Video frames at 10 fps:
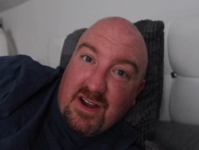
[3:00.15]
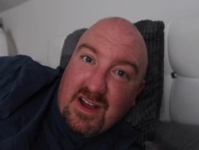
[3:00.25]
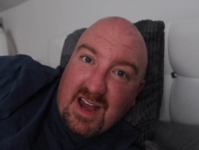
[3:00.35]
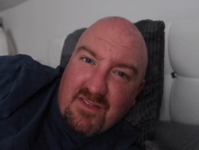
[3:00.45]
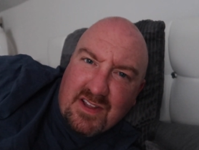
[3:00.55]

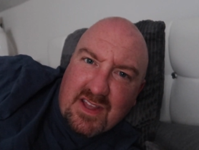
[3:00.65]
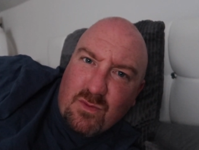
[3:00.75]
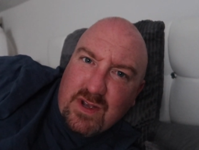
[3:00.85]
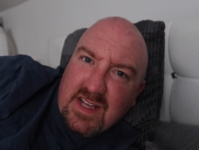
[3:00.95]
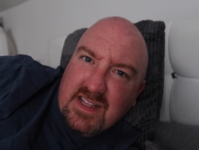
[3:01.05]
I've had
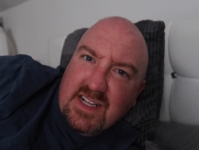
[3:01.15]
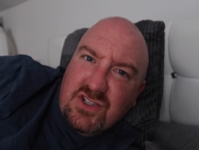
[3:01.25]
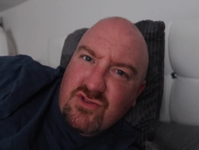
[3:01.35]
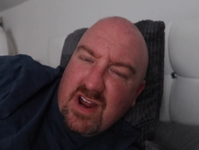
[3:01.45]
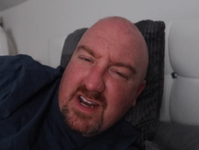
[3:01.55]
that weird
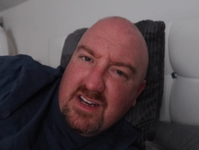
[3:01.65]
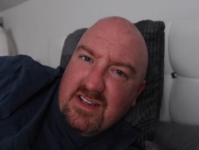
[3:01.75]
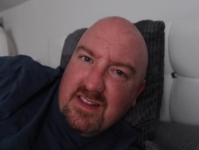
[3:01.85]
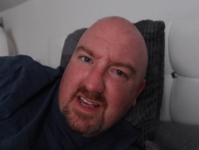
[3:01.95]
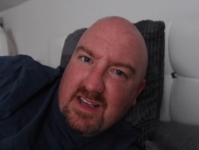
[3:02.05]

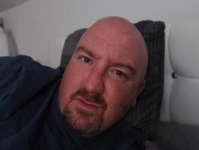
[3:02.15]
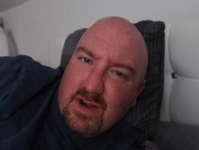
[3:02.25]
adrenaline thing